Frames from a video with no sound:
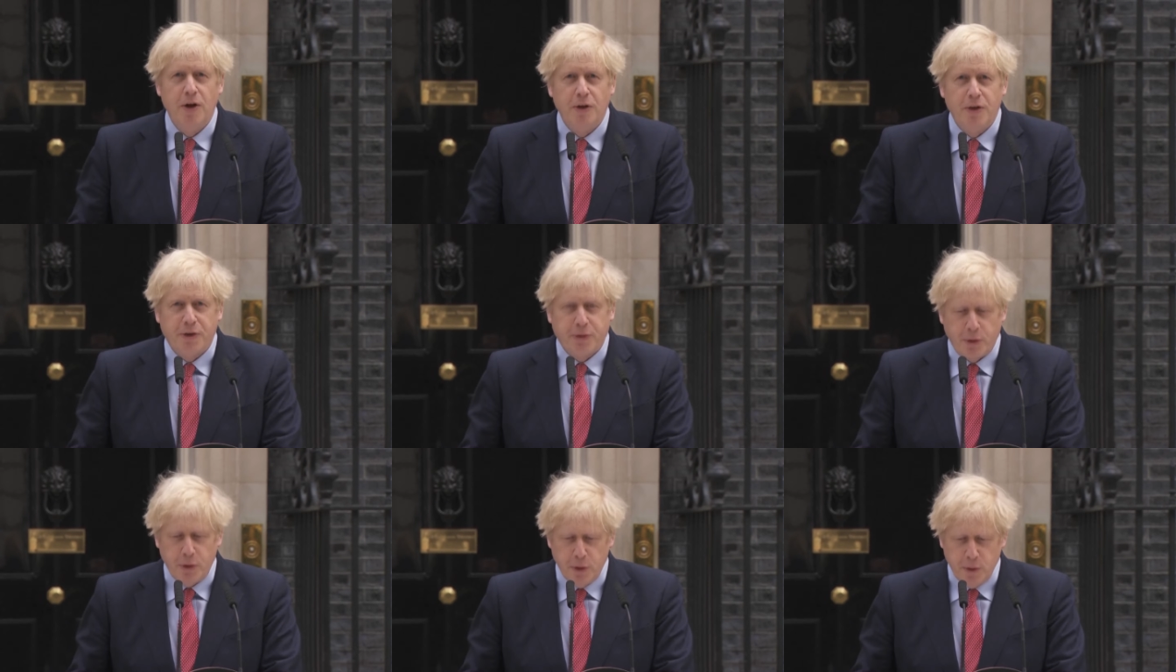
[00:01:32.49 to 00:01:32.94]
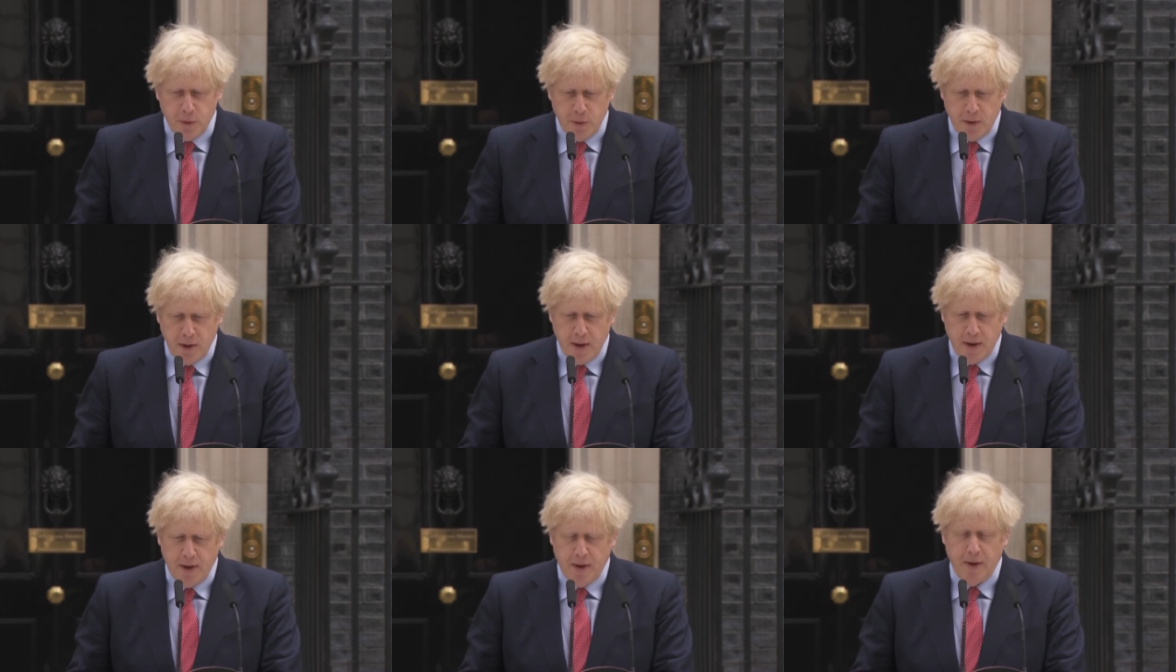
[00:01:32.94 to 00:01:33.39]
through
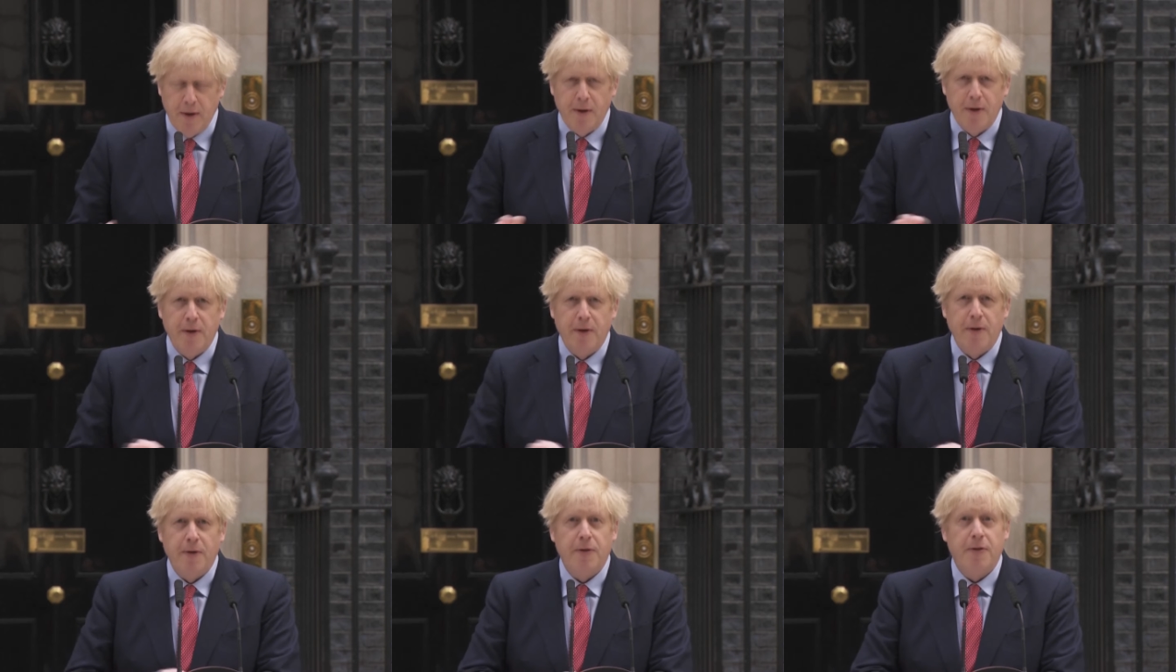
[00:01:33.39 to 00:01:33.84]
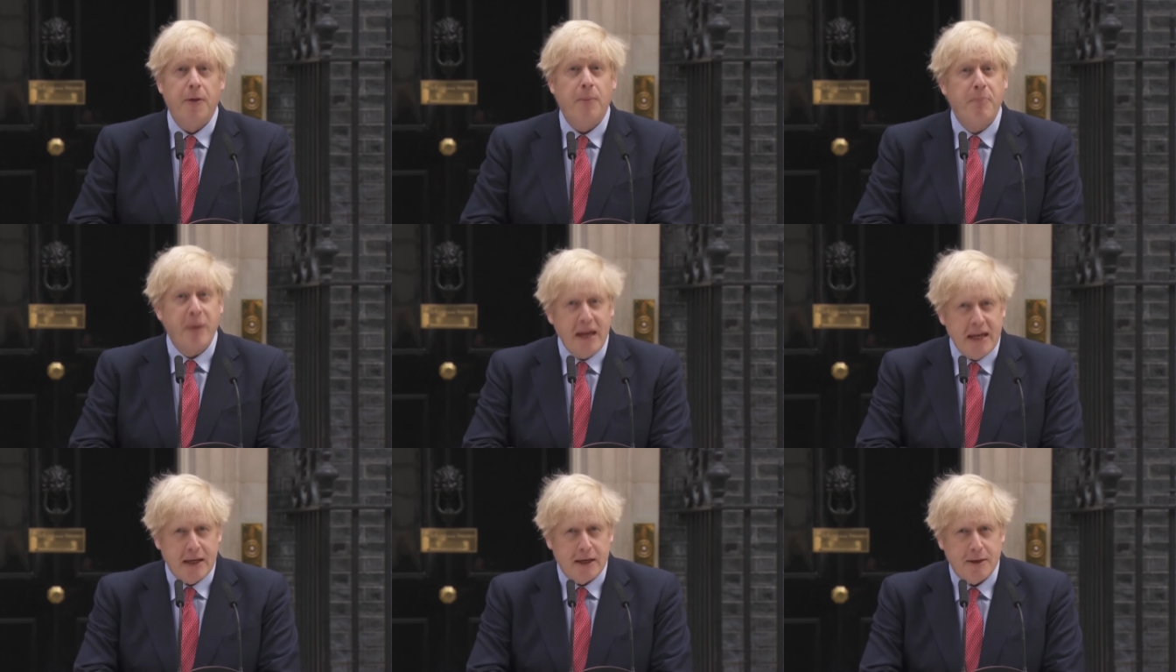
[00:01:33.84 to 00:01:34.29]
the
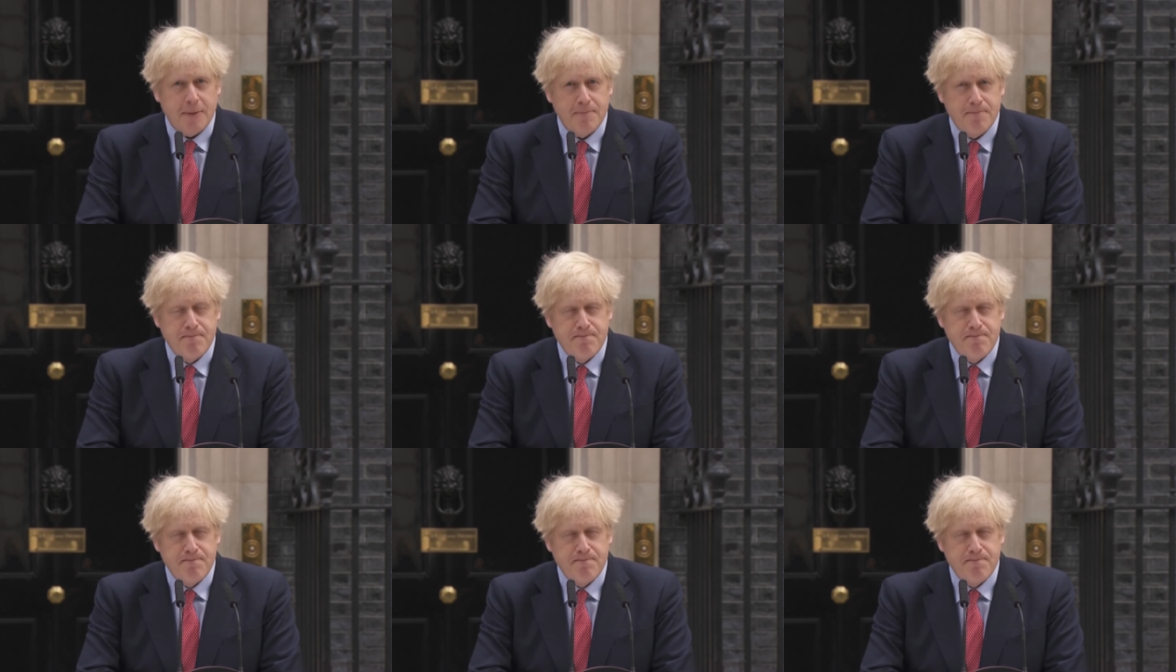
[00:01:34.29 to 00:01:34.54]
peak.